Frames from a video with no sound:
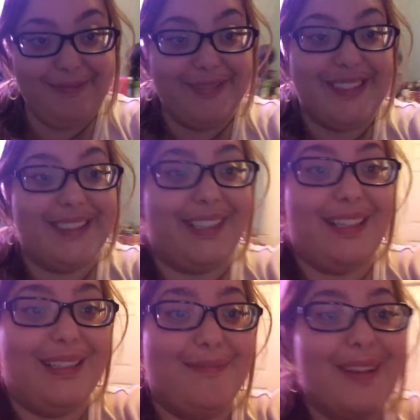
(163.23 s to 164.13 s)
same
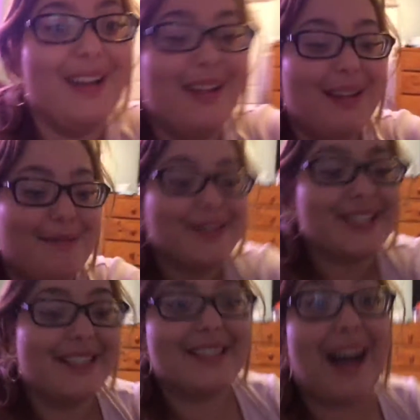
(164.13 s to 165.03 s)
time
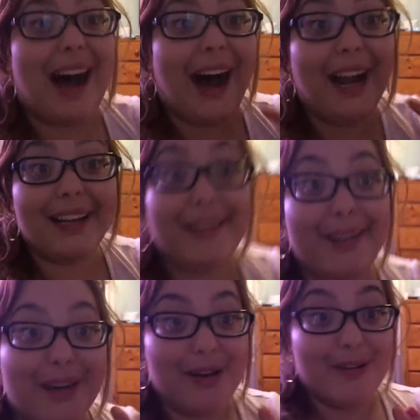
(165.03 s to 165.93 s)
because I
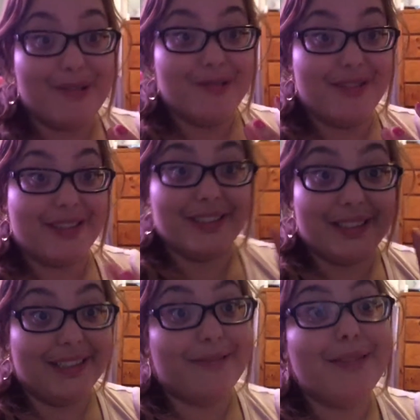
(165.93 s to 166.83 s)
know the
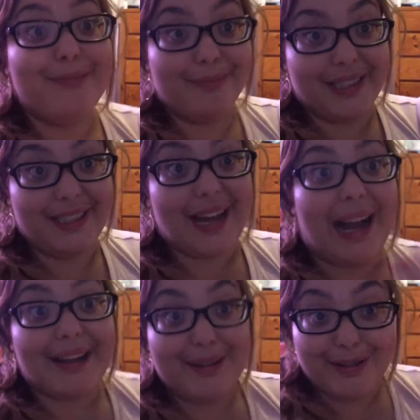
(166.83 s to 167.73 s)
thing with me,
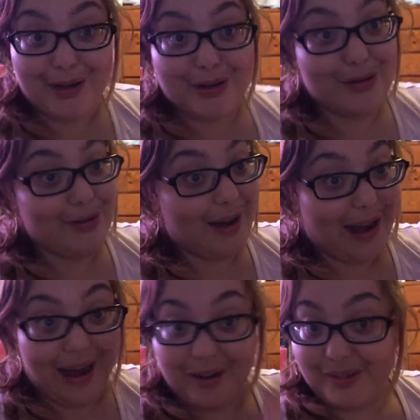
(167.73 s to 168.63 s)
I know
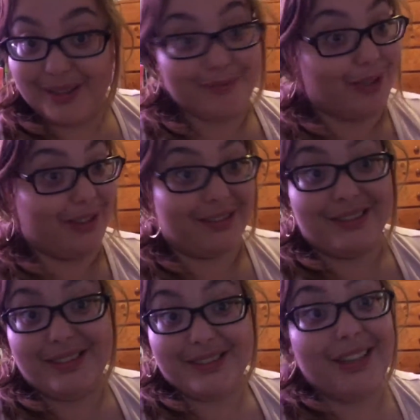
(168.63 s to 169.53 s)
how it
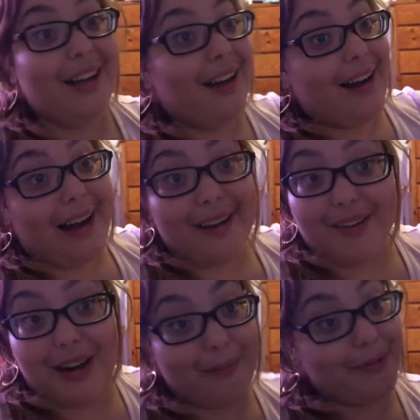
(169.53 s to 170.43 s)
works. I
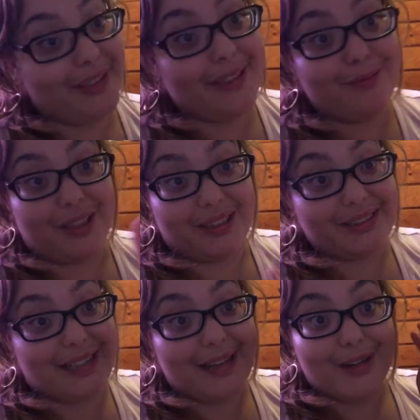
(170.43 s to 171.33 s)
know how breathing
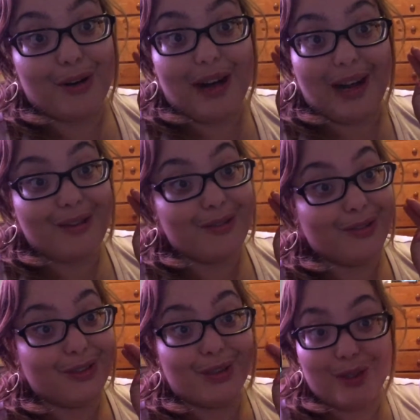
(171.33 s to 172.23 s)
works. I know how
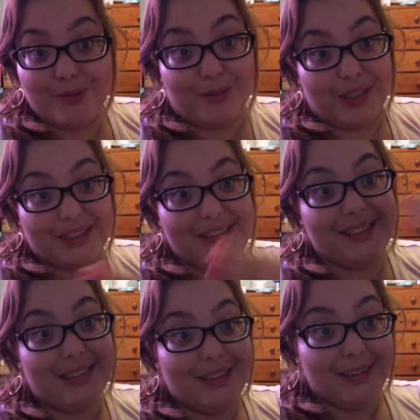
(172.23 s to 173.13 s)
tone works.